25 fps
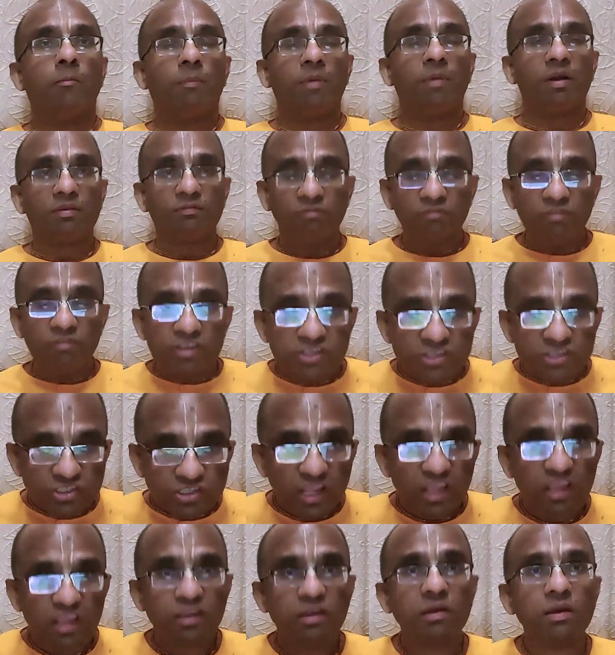But if we
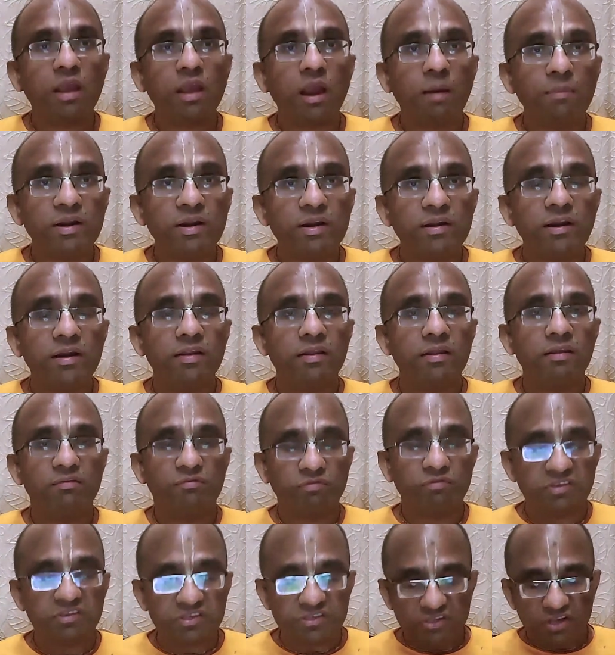stay committed,
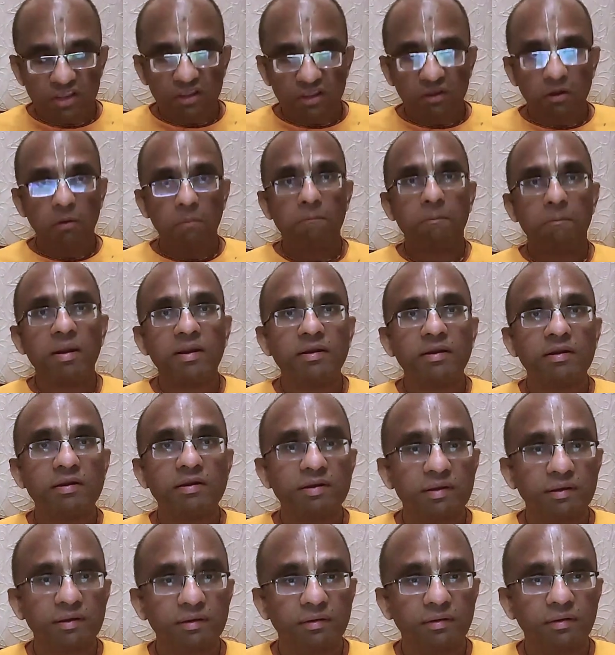if we stay
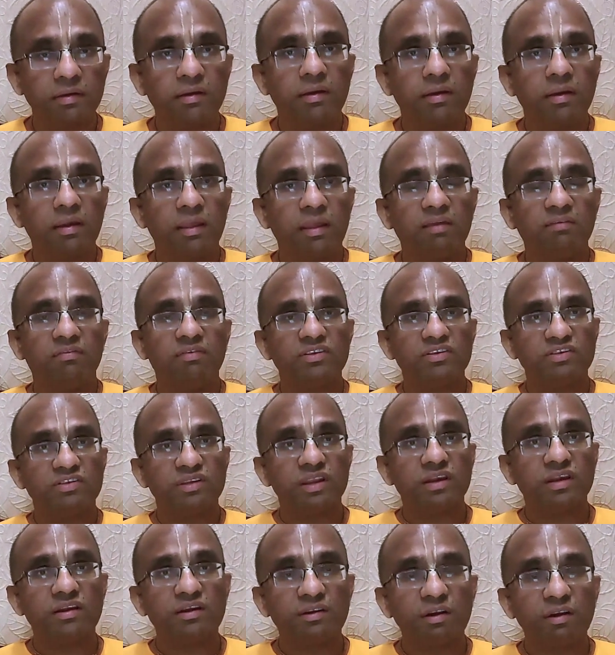competent, if we
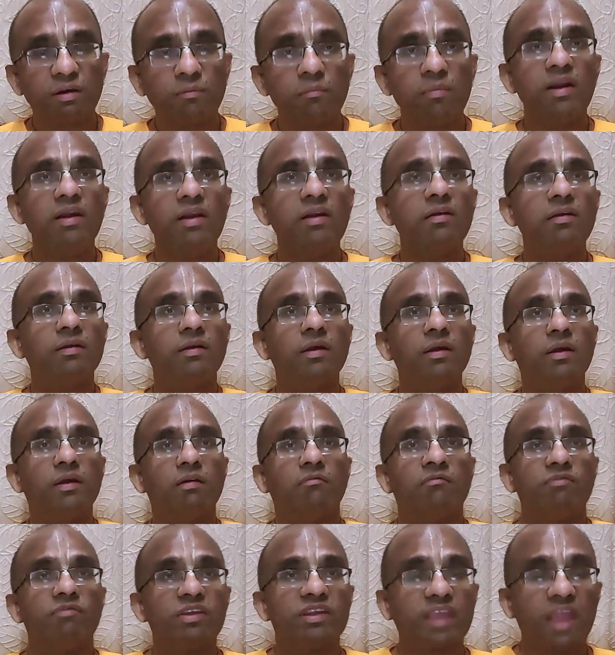stay determined,
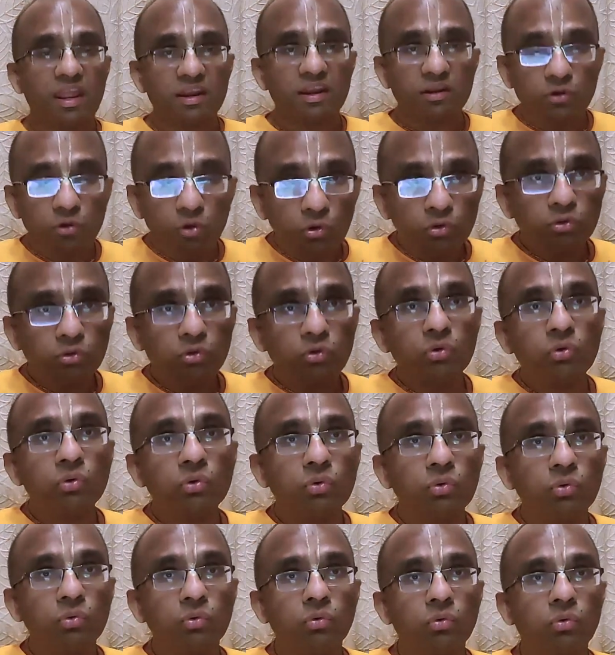we can go
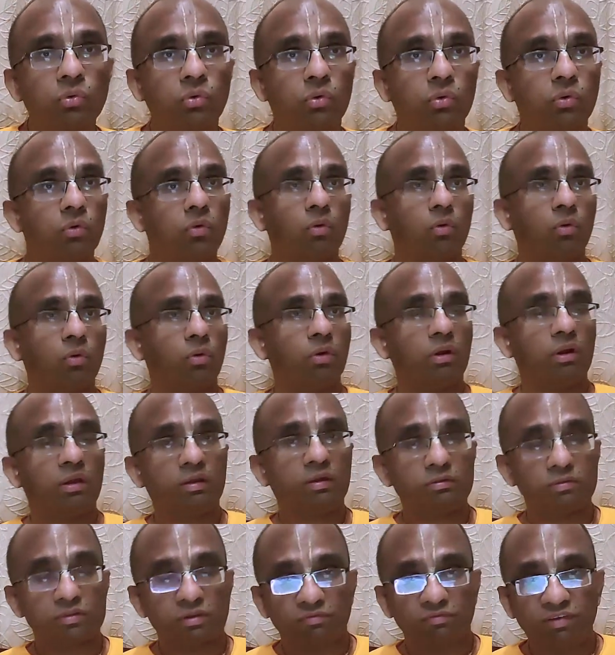through
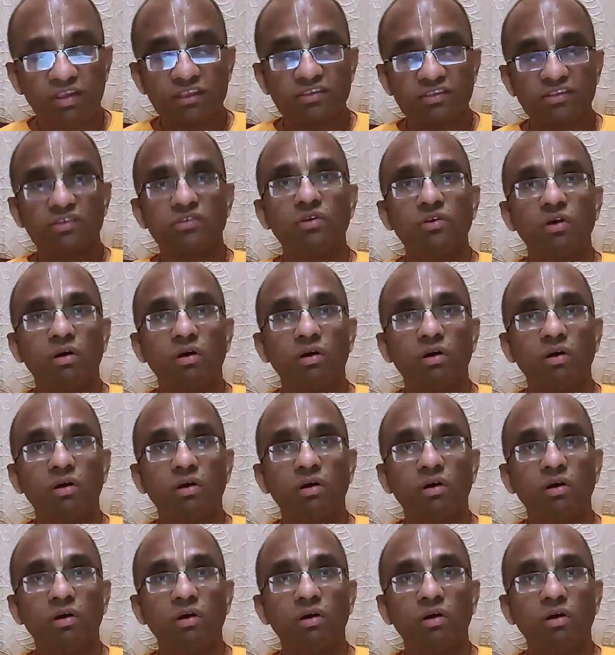the phases